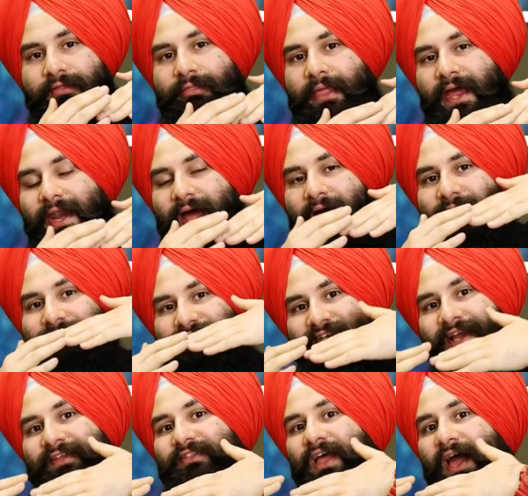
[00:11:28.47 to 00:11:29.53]
Then I
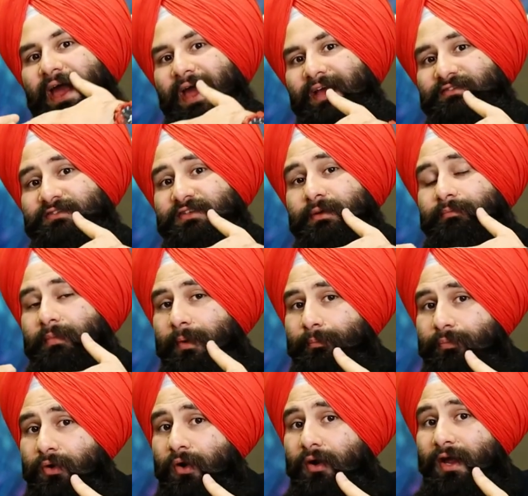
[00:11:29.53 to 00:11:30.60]
select the ad set, my
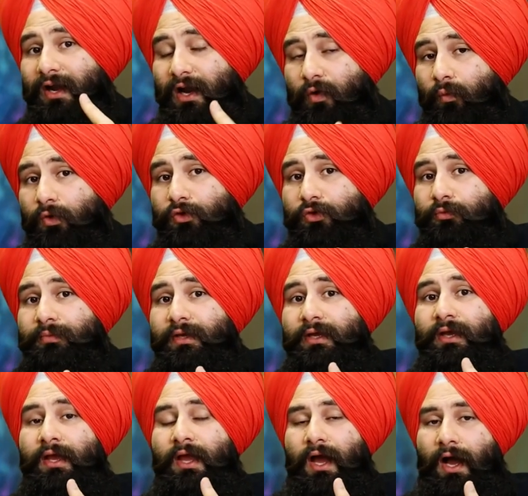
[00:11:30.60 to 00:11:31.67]
product. I want to
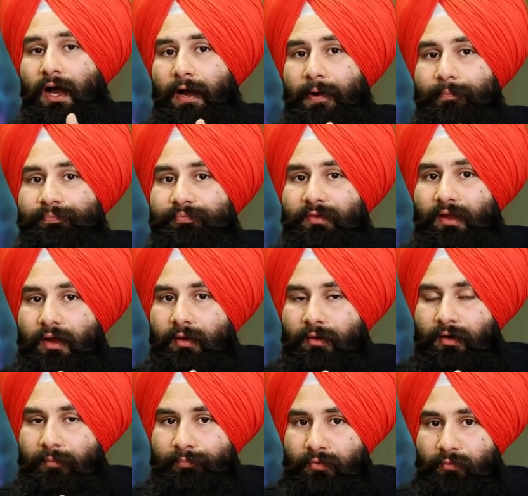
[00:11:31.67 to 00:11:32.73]
be
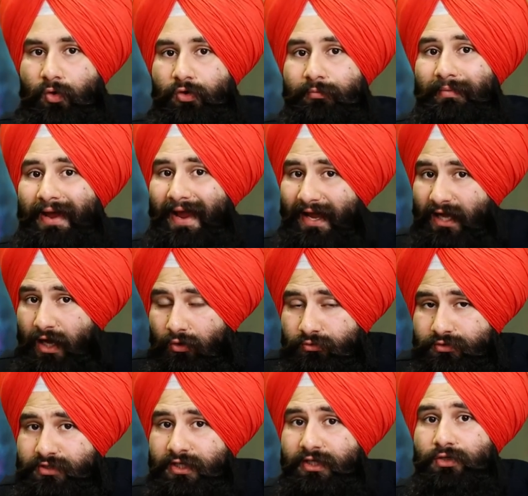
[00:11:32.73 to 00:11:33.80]
promote my
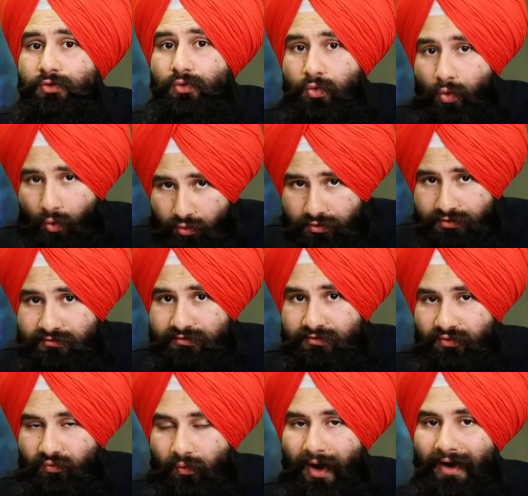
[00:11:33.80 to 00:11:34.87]
accounting course,
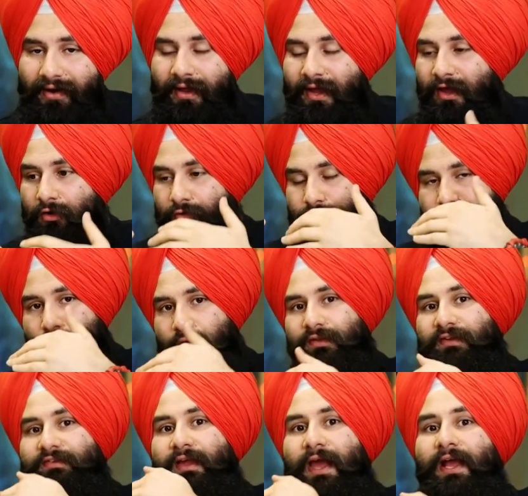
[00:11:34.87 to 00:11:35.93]
right? For
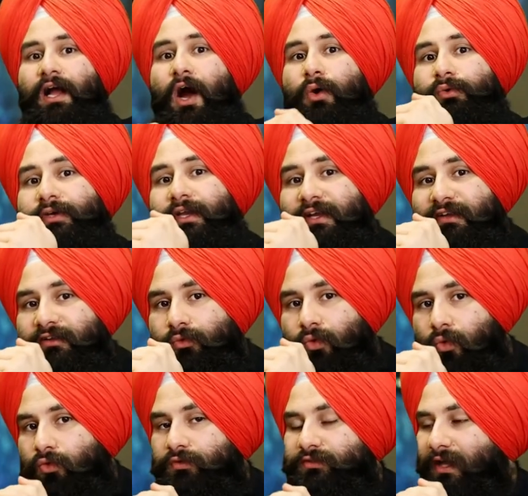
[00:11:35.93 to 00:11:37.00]
this accounting
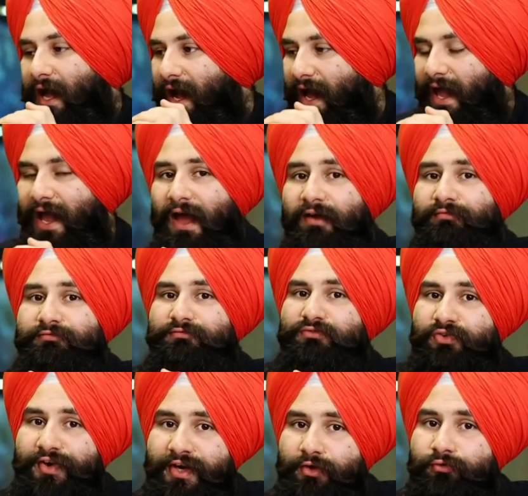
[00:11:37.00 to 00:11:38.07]
course, I have
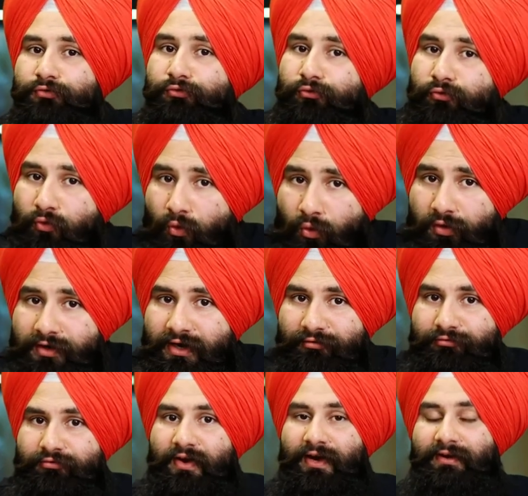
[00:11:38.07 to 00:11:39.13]
3 to 4
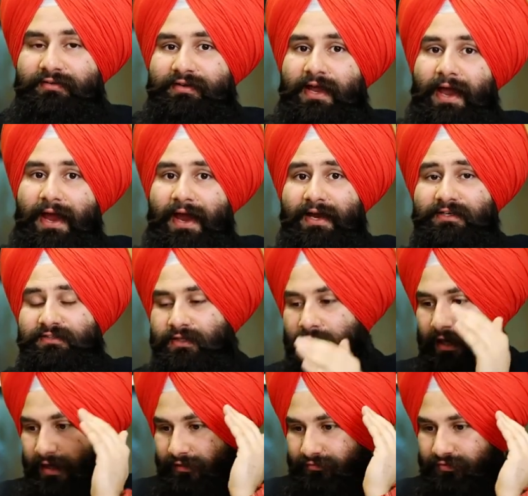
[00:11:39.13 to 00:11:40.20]
different ads
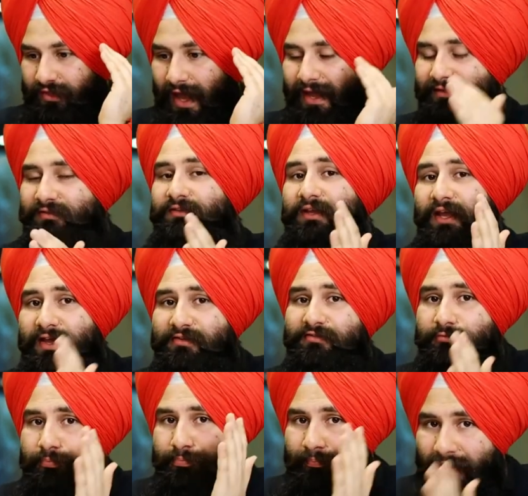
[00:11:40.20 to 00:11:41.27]
that
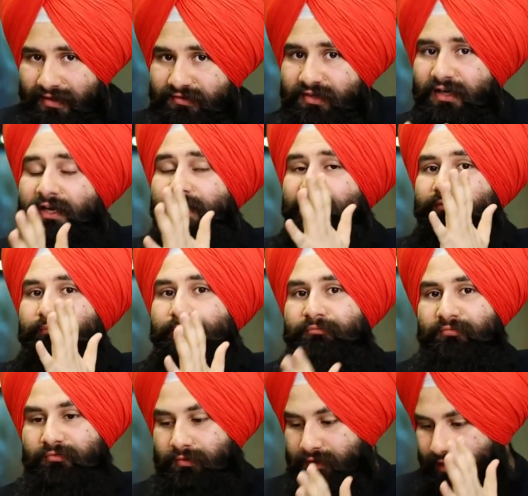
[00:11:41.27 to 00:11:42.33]
is specially,
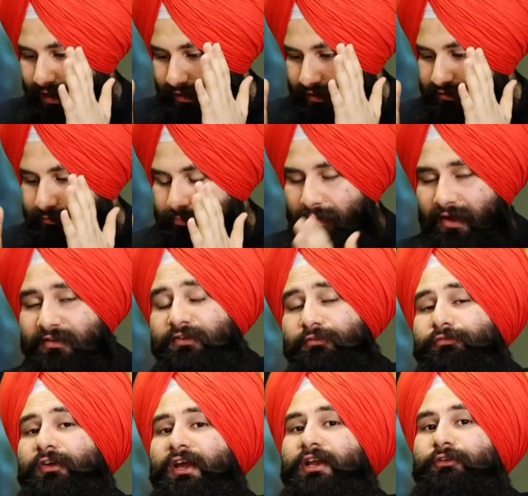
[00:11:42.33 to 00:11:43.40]
that is
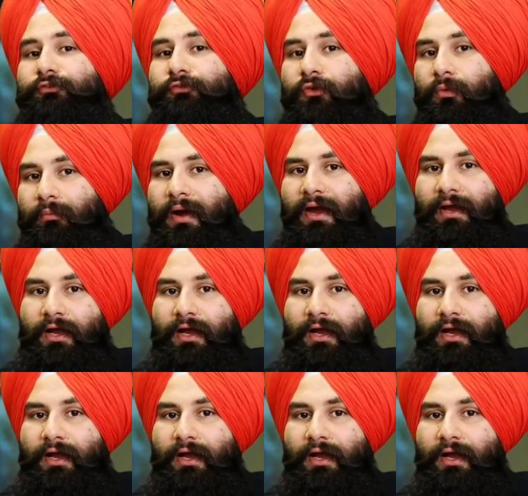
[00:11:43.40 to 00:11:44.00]
specifically for my